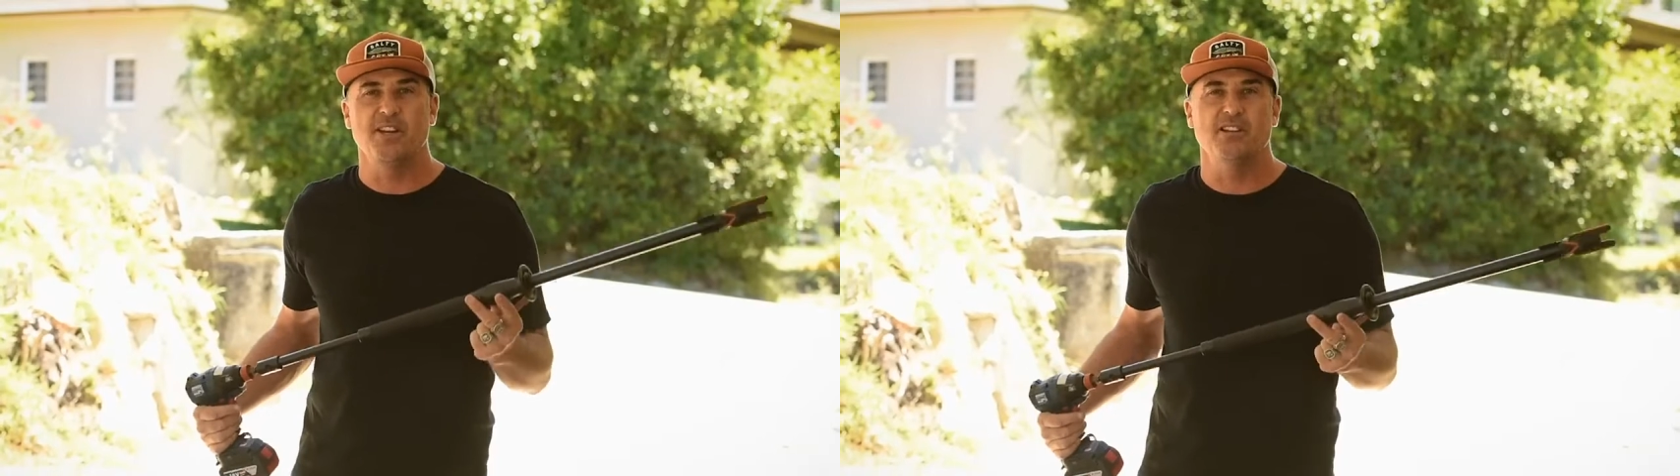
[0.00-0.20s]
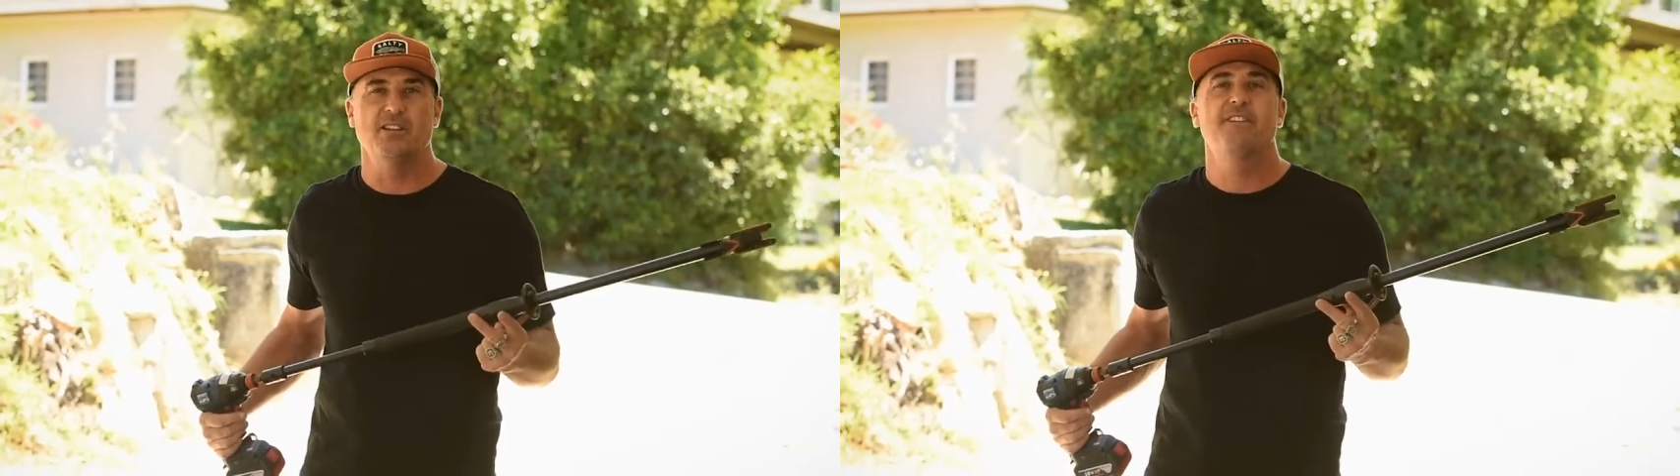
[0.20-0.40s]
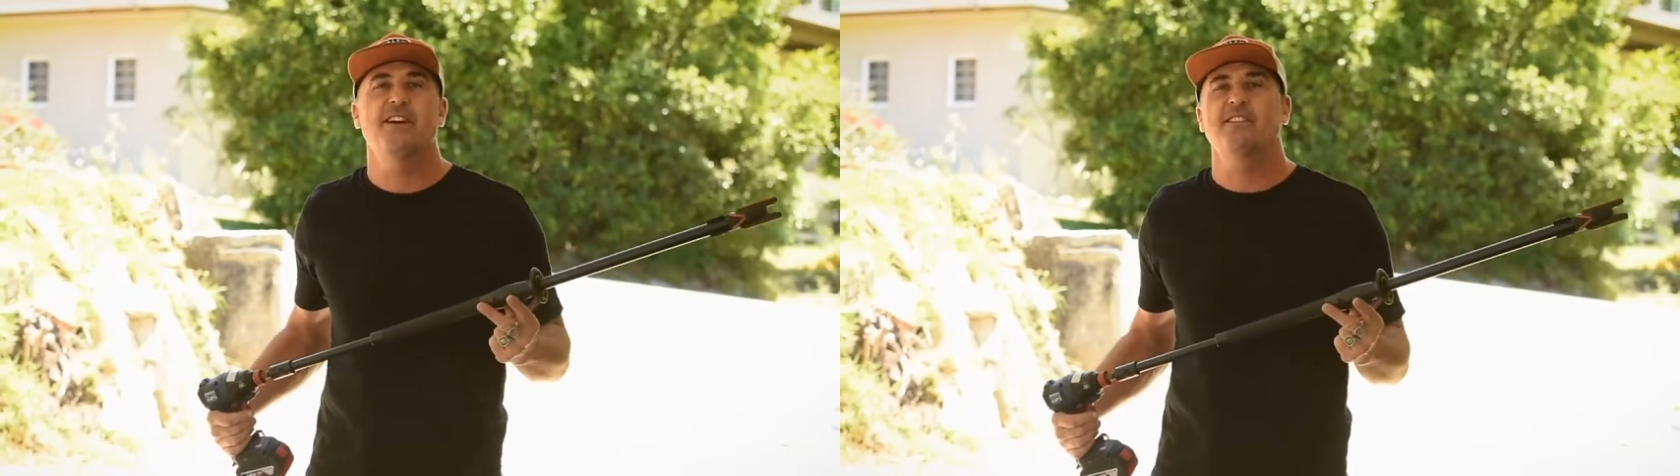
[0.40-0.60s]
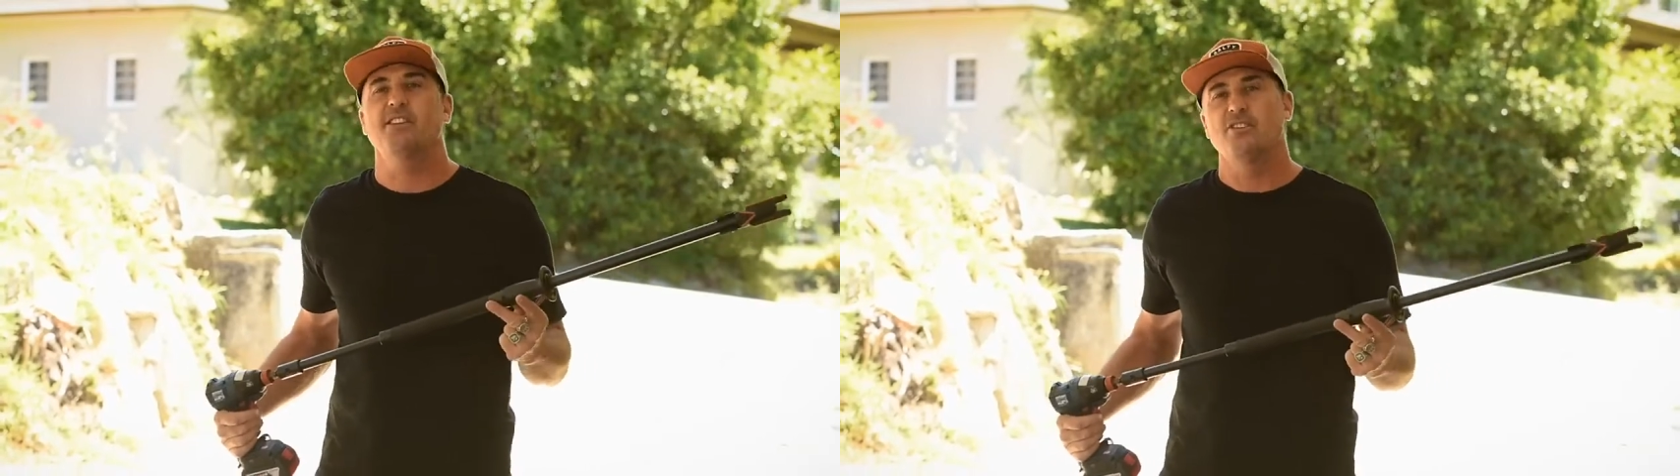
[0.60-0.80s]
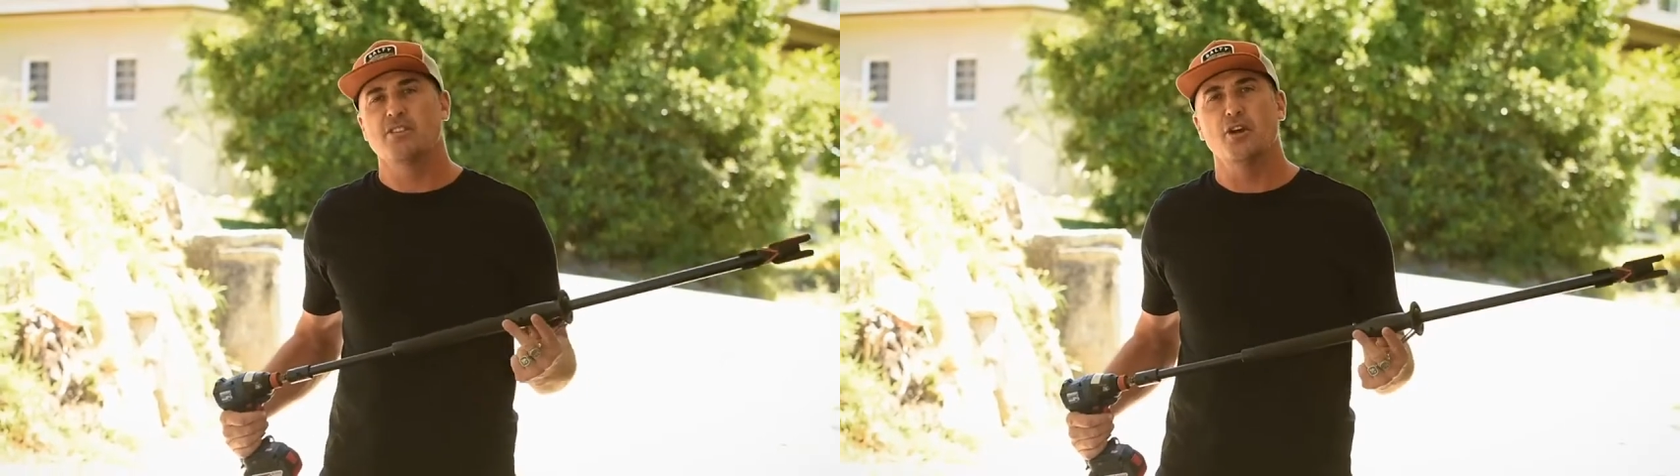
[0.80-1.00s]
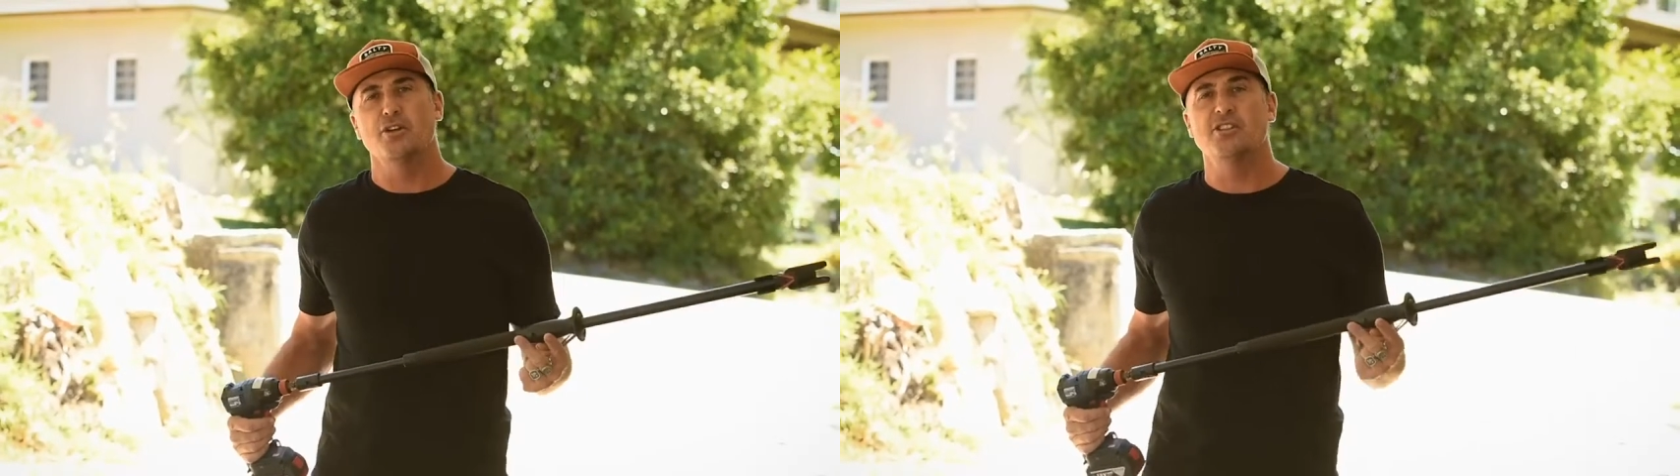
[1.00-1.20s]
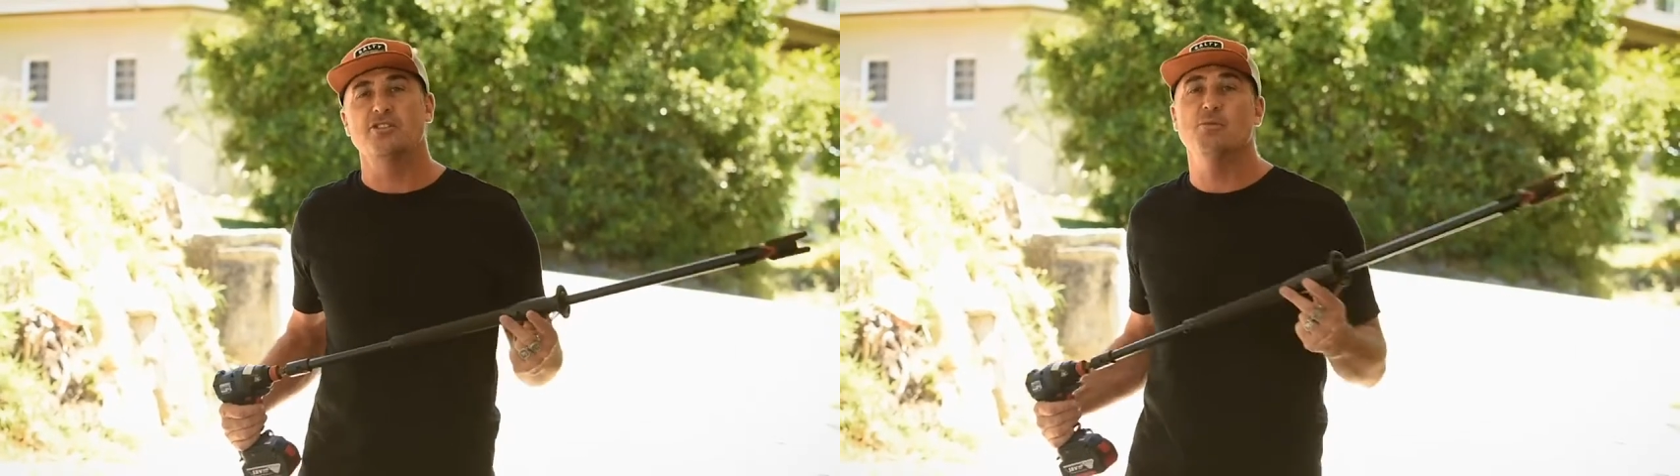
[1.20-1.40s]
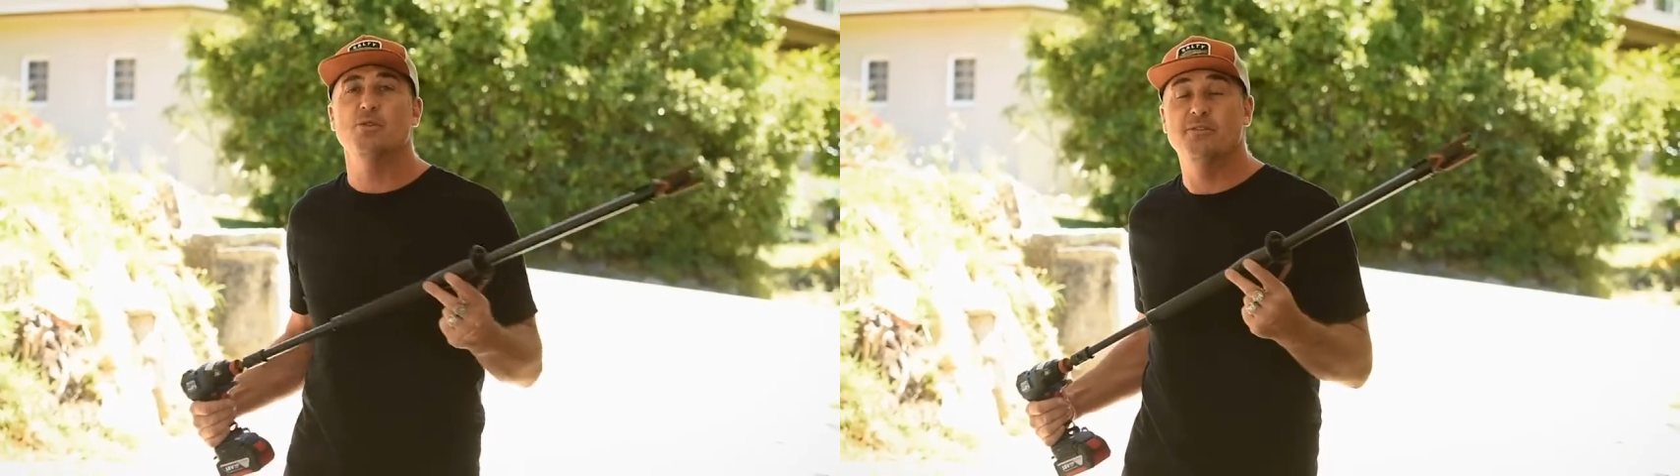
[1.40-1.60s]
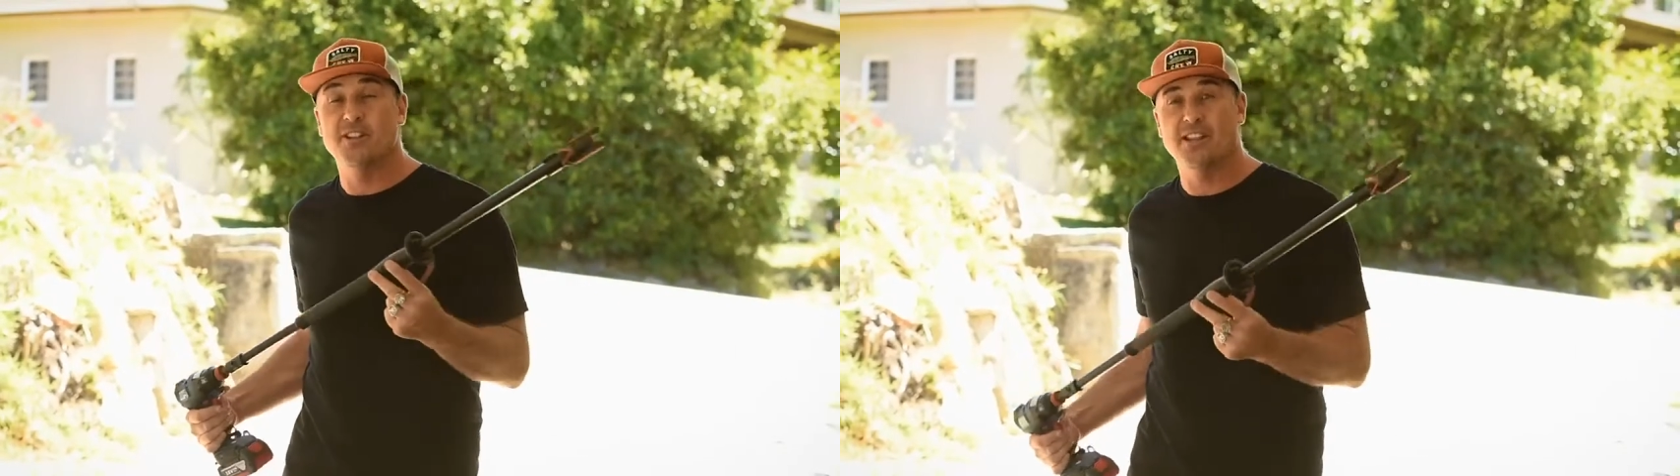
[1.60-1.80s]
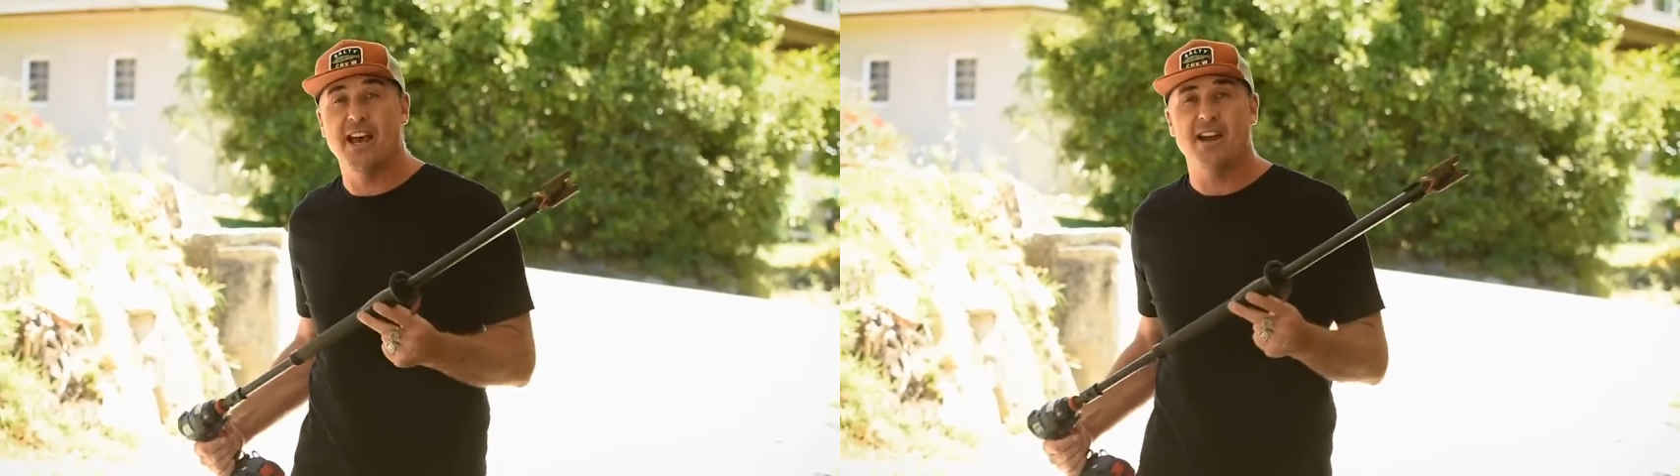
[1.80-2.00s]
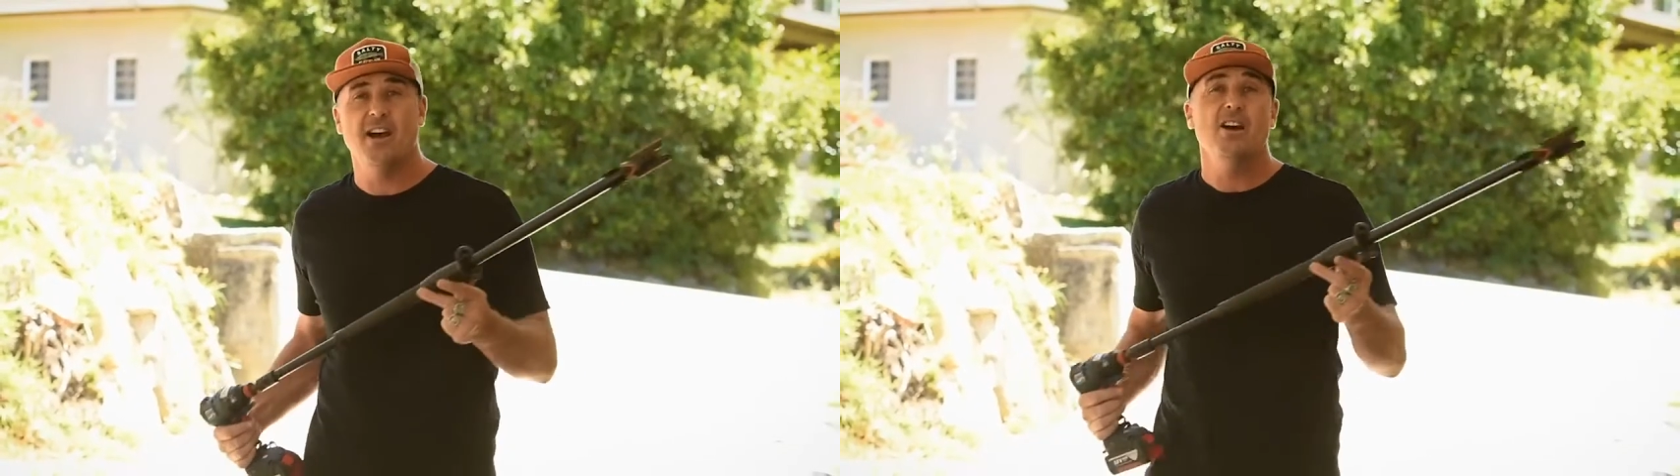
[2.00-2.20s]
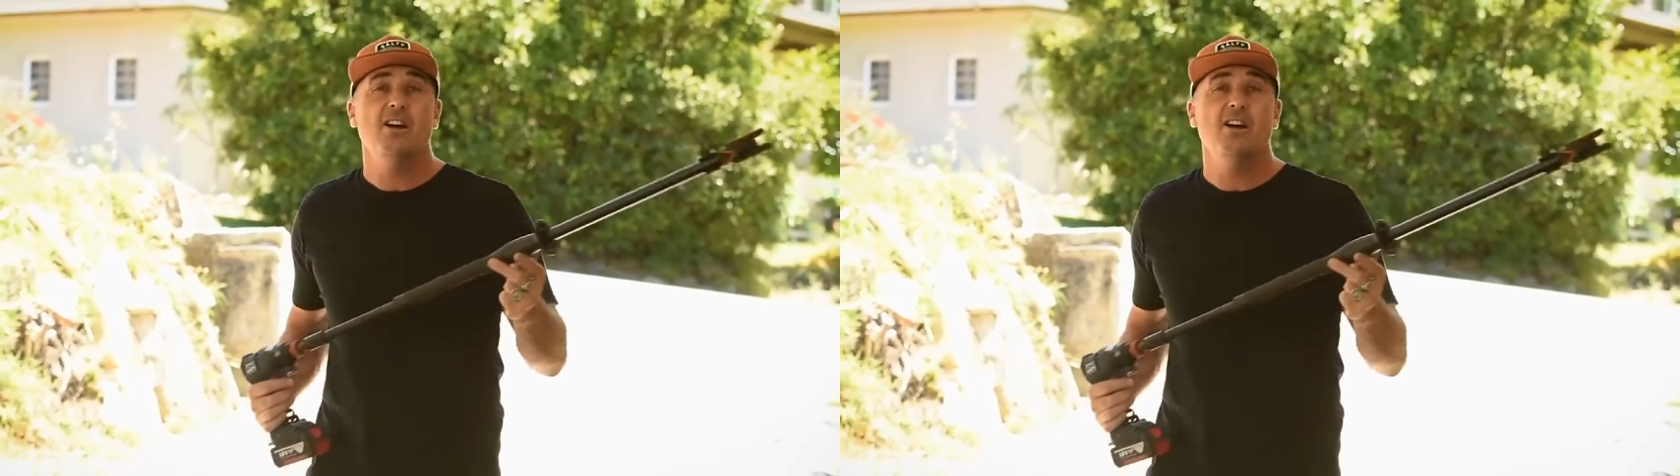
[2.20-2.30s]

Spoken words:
The fact that you don't need to move the ladder